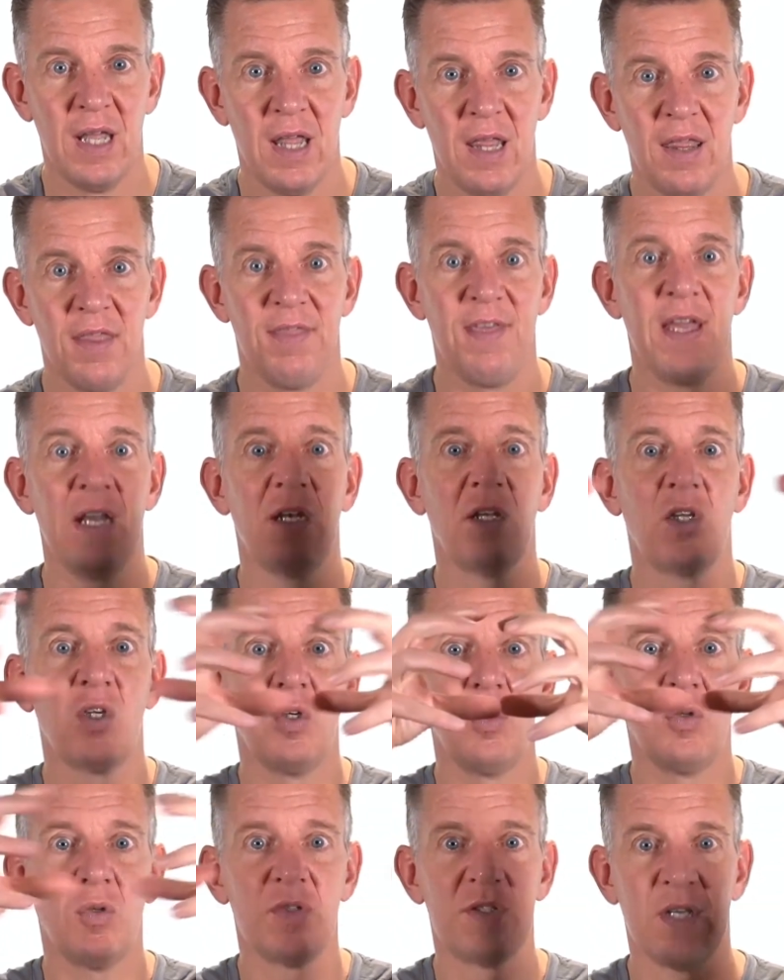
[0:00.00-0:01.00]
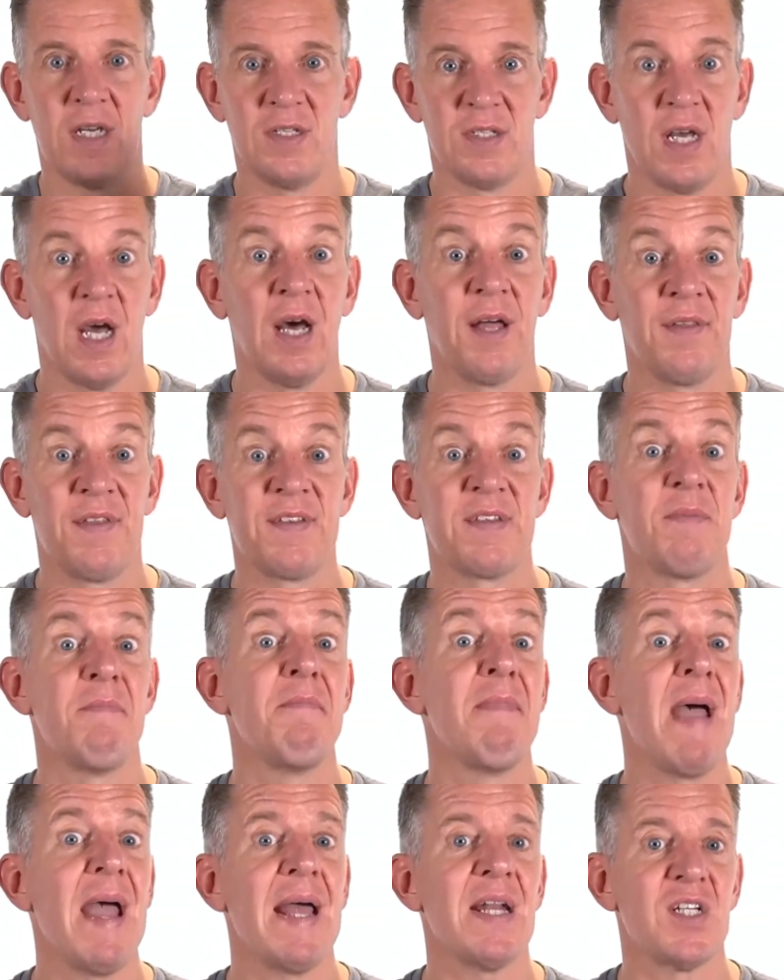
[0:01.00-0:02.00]
then Google says, there's a
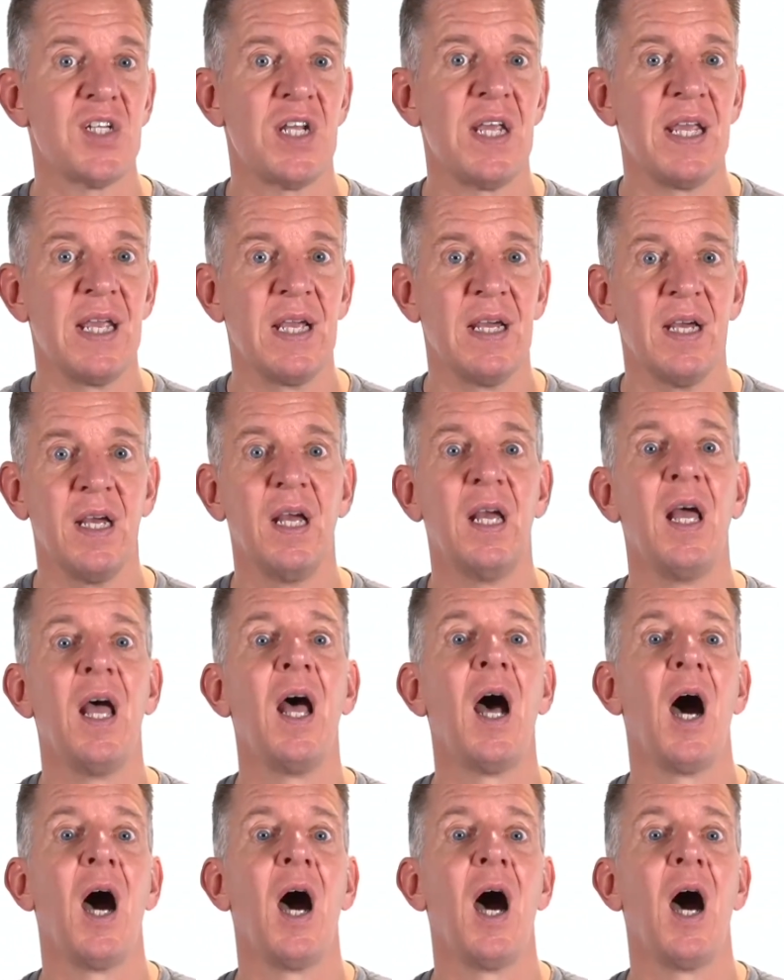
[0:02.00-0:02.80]
match here.